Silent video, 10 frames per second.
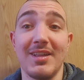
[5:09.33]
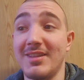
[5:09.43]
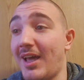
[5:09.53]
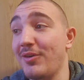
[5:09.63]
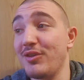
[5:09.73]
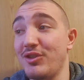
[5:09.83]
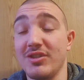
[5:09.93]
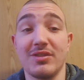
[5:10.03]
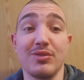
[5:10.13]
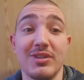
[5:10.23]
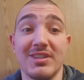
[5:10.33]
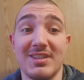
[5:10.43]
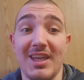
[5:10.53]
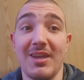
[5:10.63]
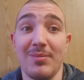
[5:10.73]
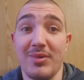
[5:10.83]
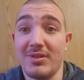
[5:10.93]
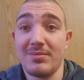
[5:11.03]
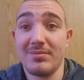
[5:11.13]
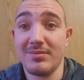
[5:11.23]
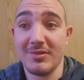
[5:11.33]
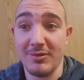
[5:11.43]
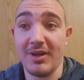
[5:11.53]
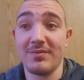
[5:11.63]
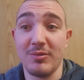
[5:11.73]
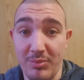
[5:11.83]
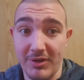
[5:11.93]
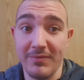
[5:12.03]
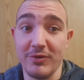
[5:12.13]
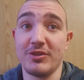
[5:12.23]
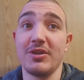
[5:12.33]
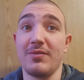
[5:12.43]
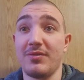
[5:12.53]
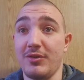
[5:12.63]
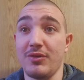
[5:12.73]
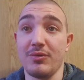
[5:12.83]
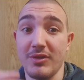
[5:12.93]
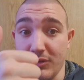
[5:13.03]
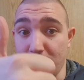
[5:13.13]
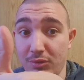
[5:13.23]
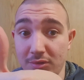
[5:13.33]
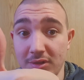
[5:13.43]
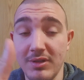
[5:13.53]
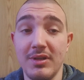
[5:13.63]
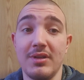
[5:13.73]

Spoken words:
Now you just do the same, but you have to pick for yourself, the goal,